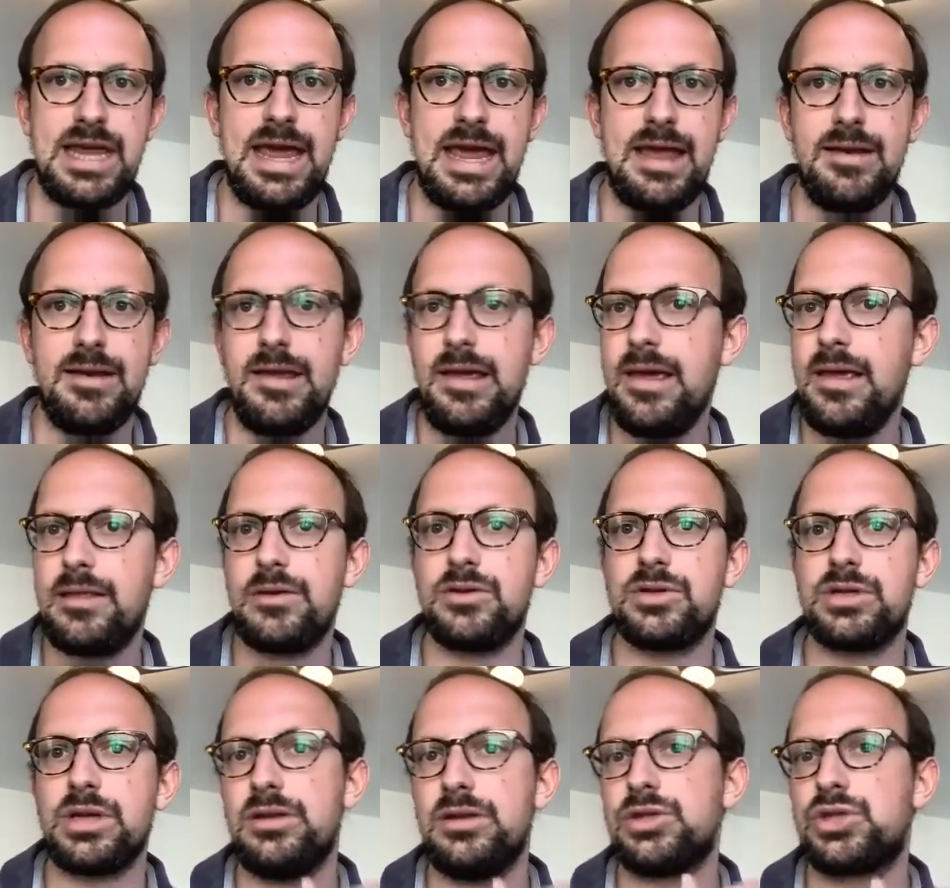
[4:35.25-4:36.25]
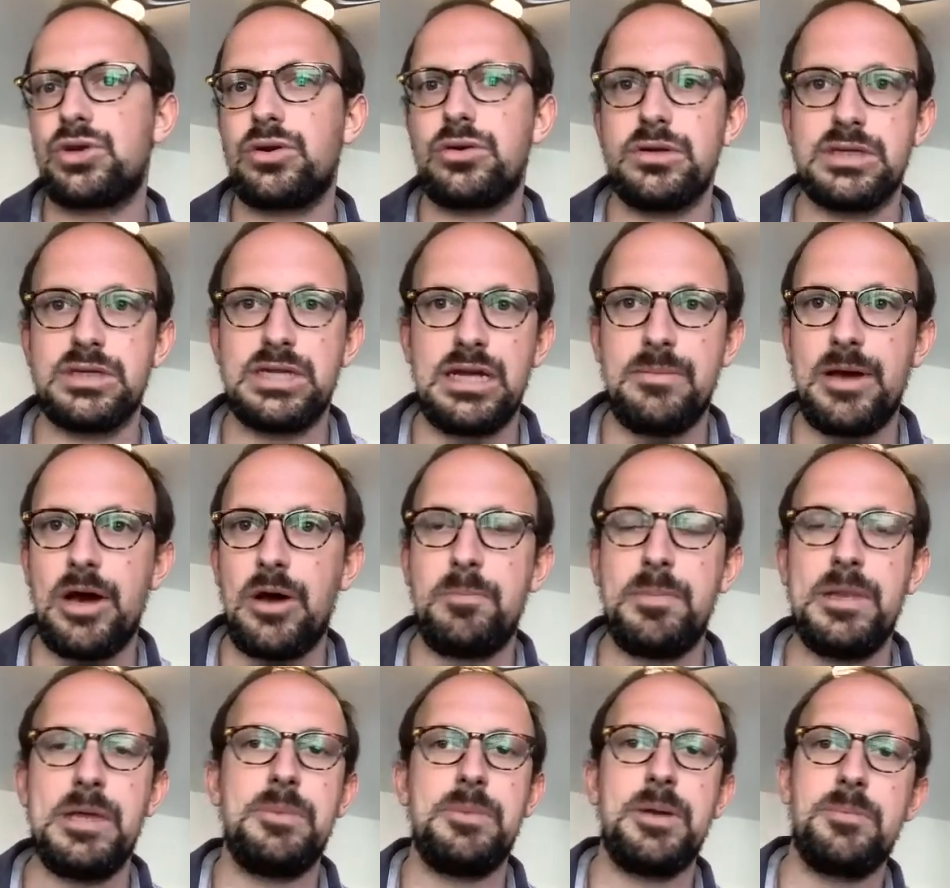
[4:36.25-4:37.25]
And there's uncertainty about
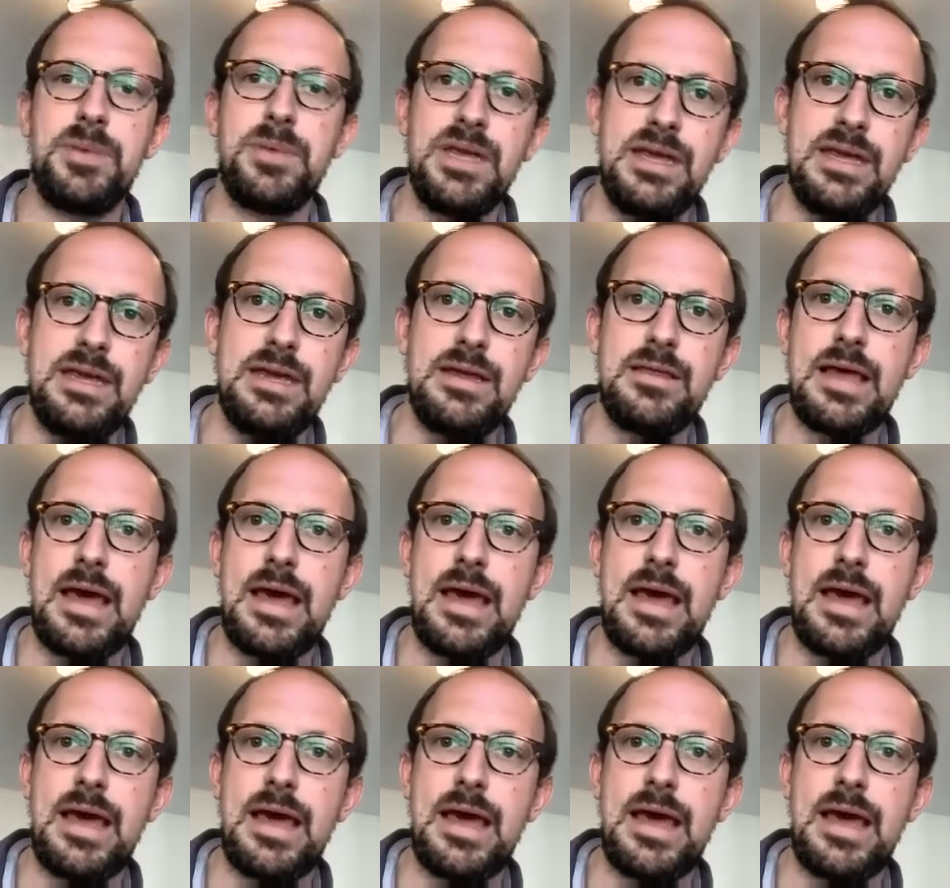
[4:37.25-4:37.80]
PPP.